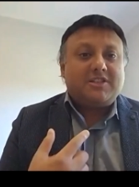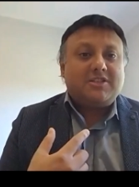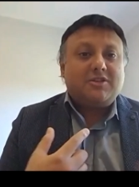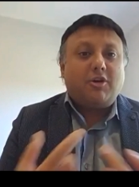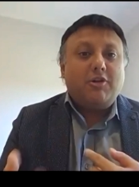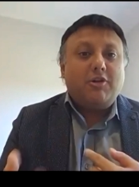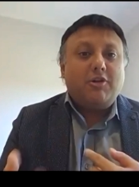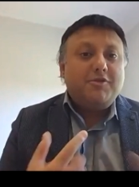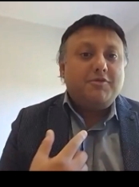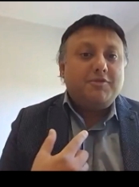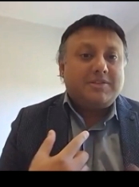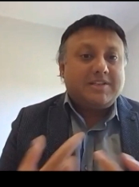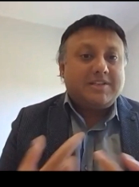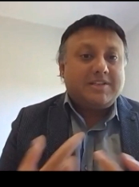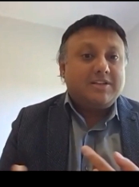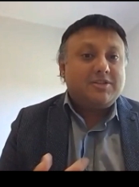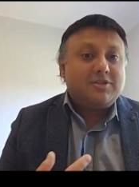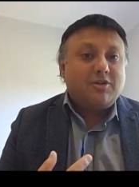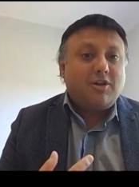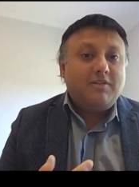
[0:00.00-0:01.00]
solutes
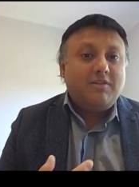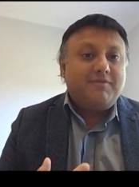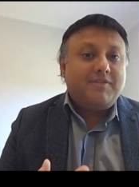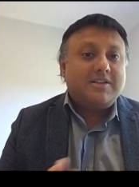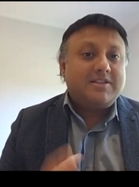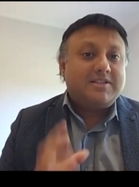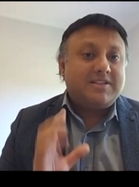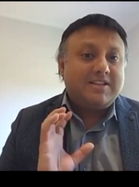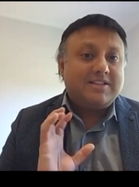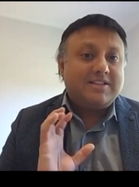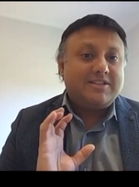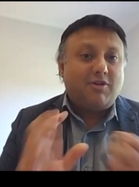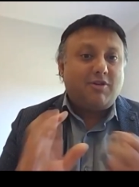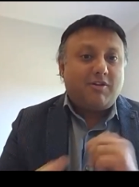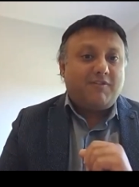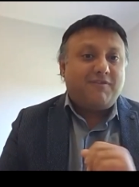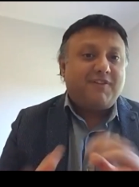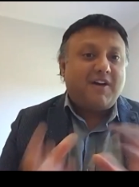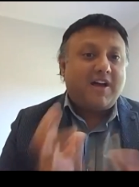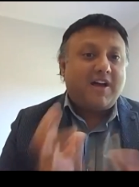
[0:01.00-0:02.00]
and solvents is
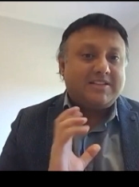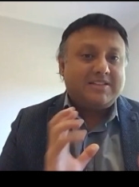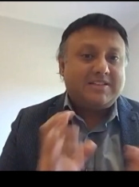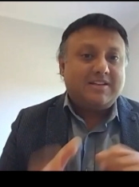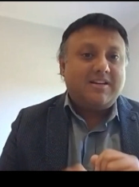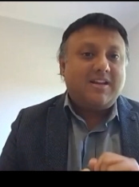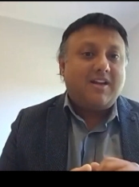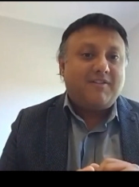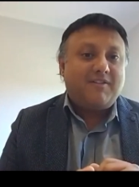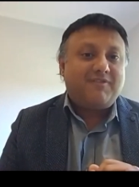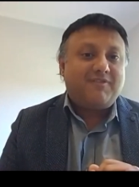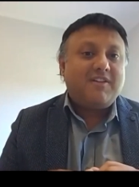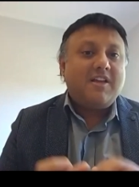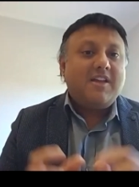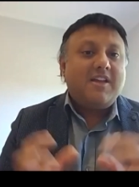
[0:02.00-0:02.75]
not fast enough,